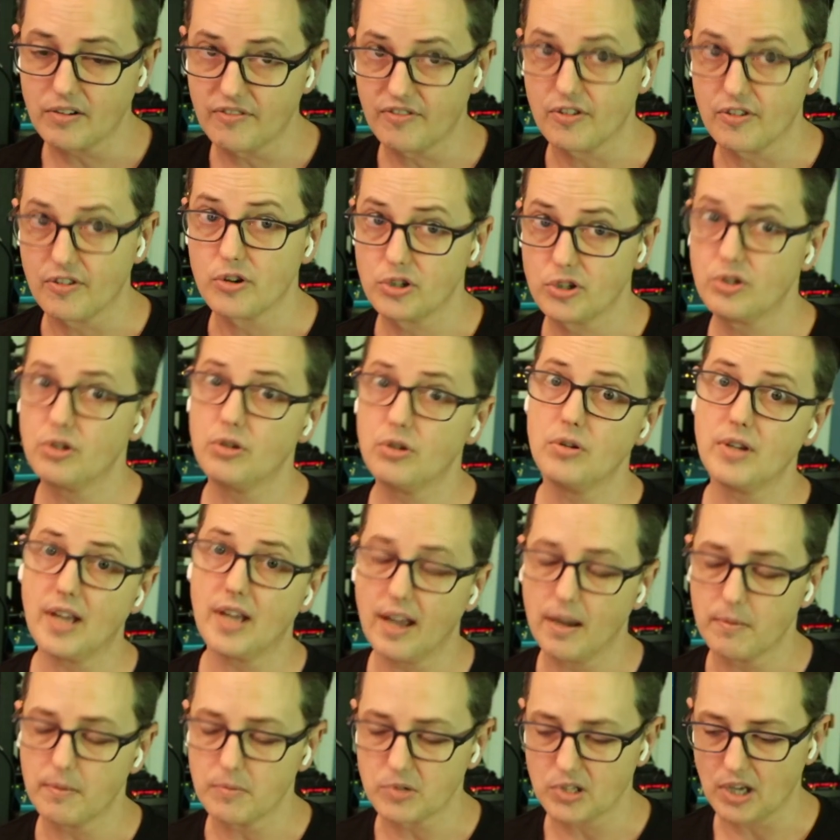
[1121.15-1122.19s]
first two
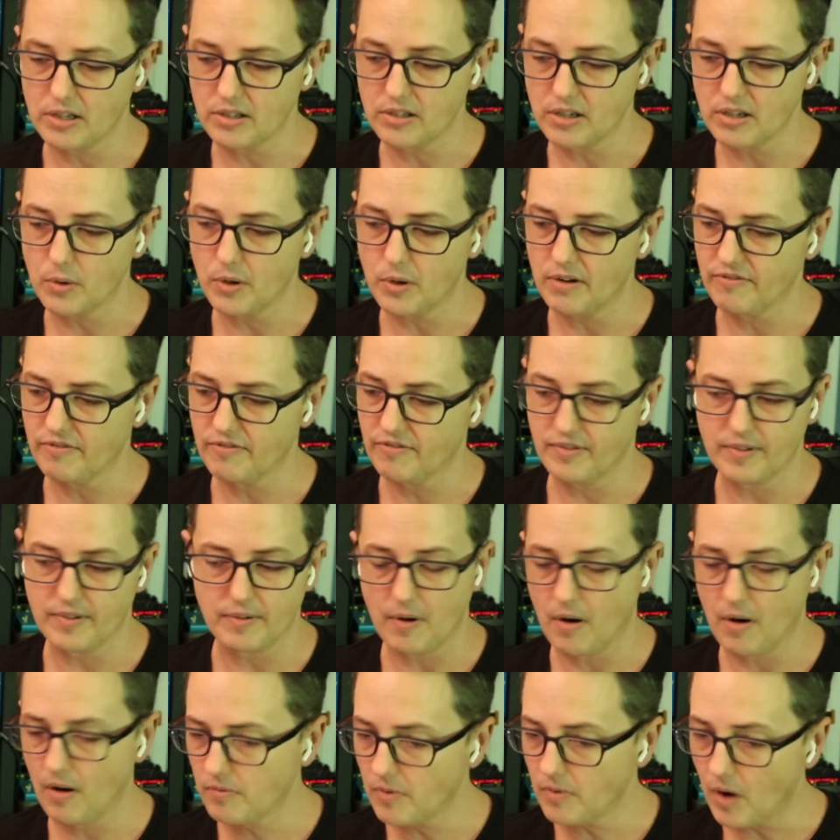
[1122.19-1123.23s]
games I know of
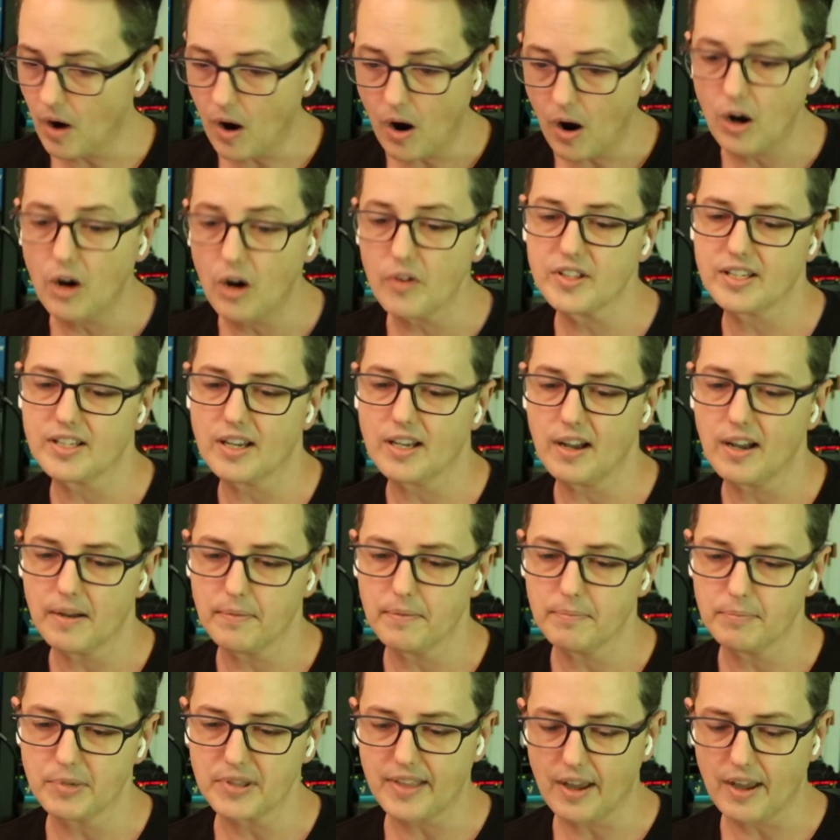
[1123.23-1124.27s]
all the
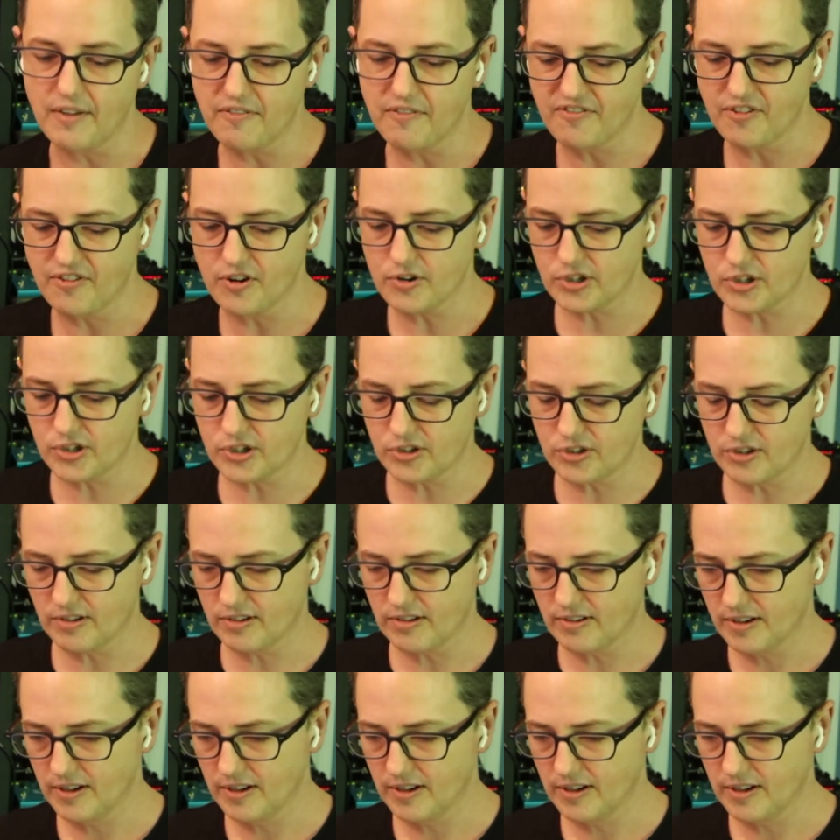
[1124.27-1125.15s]
time, but that first